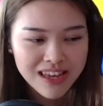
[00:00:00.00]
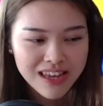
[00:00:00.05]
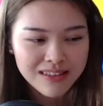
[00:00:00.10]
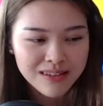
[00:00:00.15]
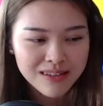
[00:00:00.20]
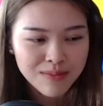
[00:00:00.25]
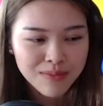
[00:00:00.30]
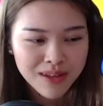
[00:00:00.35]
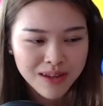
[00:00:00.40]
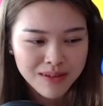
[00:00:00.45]
And
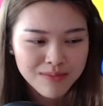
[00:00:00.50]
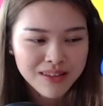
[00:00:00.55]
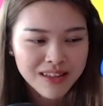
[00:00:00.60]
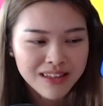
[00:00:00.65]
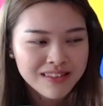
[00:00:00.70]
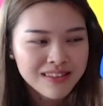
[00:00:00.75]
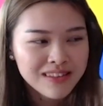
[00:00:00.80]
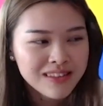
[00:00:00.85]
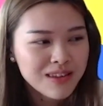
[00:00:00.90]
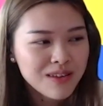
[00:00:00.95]
sometimes I
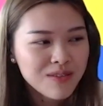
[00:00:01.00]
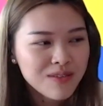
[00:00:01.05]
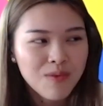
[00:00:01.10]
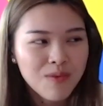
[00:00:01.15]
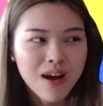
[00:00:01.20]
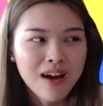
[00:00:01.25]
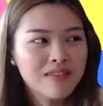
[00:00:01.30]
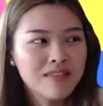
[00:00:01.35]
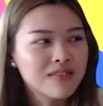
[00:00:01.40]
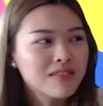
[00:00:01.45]
see,
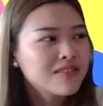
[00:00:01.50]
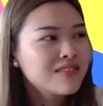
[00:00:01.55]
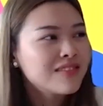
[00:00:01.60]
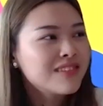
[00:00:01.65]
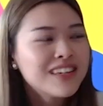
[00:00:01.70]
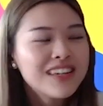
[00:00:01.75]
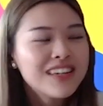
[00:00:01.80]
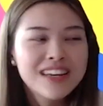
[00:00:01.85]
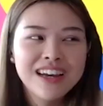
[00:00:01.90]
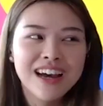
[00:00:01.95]
wow,
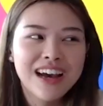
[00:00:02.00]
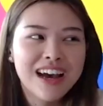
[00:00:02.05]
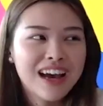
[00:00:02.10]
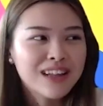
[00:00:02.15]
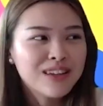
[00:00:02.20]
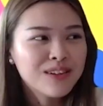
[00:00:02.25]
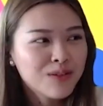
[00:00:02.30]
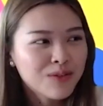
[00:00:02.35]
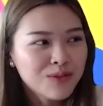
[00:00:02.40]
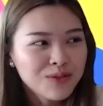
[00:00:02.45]

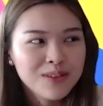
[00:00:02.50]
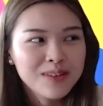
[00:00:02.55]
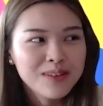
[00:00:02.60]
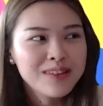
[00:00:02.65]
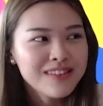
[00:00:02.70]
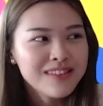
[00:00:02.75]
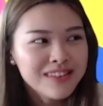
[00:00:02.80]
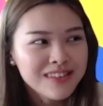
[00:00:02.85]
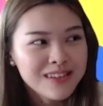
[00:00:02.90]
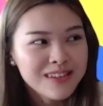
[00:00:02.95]
I
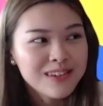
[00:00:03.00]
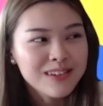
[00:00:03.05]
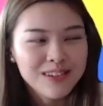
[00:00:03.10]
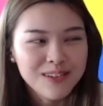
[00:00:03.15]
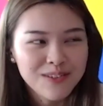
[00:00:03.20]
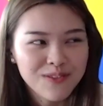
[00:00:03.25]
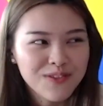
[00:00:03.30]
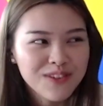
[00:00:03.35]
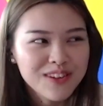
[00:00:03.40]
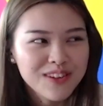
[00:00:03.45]
totally see the
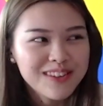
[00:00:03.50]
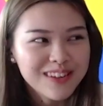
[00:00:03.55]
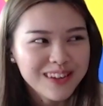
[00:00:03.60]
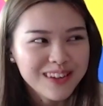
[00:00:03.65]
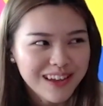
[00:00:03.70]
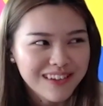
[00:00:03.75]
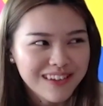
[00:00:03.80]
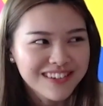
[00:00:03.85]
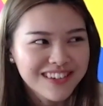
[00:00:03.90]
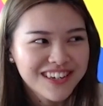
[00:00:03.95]
difference in
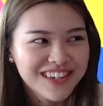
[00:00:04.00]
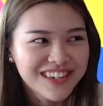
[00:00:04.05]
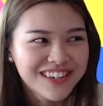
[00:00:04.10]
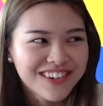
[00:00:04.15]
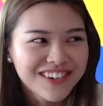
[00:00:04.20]
culture.